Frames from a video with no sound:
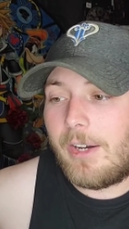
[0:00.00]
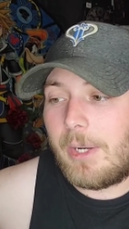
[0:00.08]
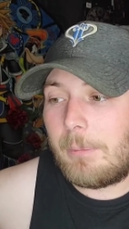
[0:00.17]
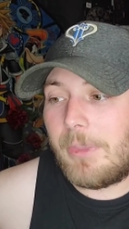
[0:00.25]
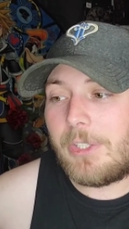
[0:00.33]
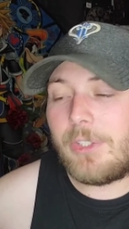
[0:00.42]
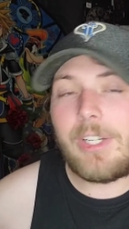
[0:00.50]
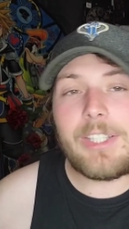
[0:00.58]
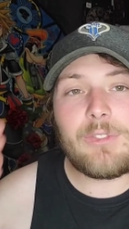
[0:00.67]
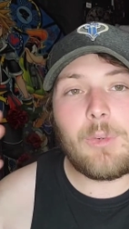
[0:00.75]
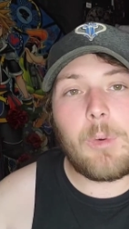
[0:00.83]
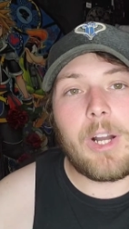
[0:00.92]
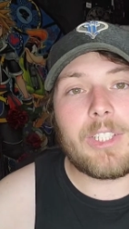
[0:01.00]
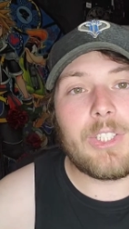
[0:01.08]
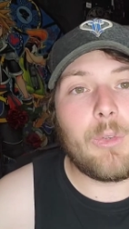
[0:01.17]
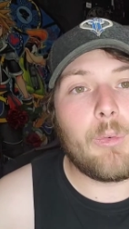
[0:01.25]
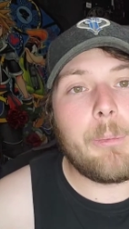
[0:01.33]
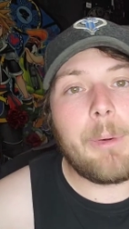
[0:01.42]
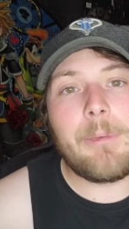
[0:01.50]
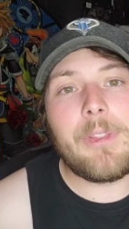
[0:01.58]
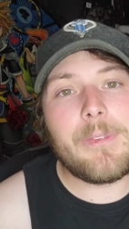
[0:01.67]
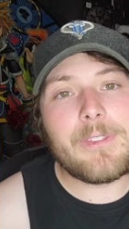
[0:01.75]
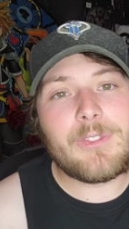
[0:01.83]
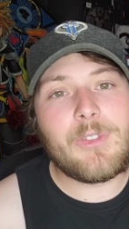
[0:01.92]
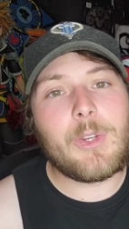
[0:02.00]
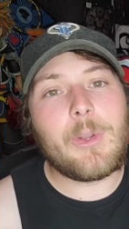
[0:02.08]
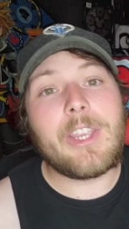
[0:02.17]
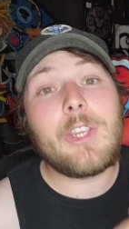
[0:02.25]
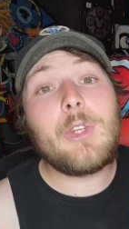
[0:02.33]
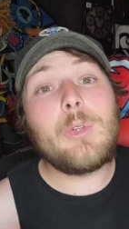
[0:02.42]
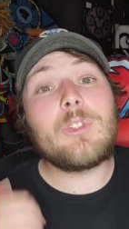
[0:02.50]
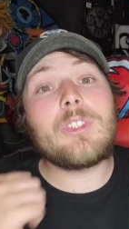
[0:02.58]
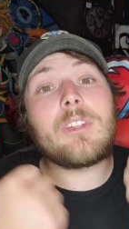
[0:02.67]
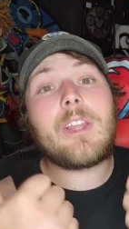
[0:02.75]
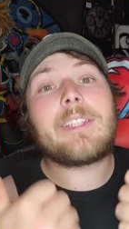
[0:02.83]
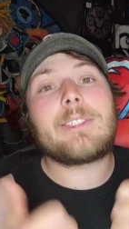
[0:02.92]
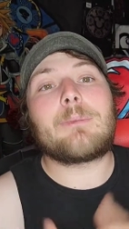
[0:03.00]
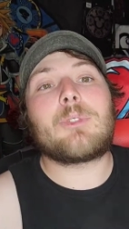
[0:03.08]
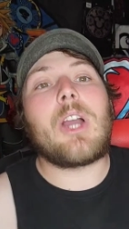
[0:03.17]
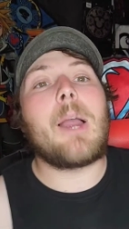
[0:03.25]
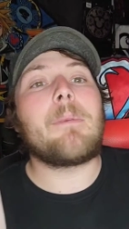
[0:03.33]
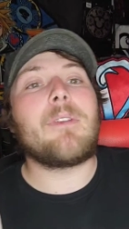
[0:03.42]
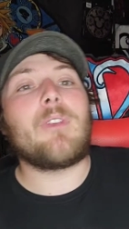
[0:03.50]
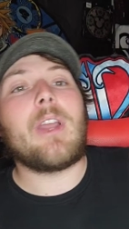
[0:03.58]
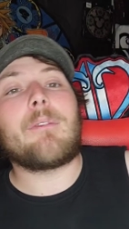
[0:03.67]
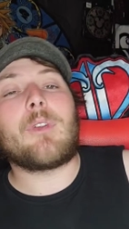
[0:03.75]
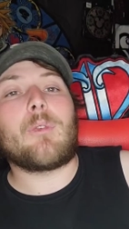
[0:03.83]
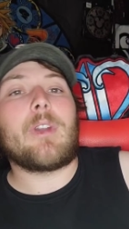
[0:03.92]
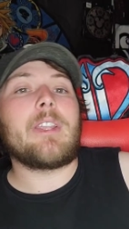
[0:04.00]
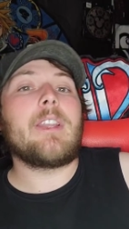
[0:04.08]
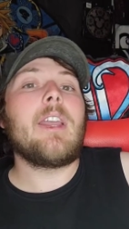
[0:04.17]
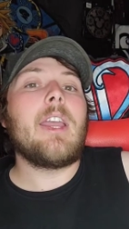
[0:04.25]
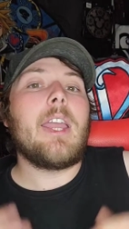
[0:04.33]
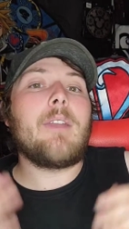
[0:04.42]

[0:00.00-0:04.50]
Um, thank you guys for watching. Remember to leave this video a huge like, subscribe if you haven't already.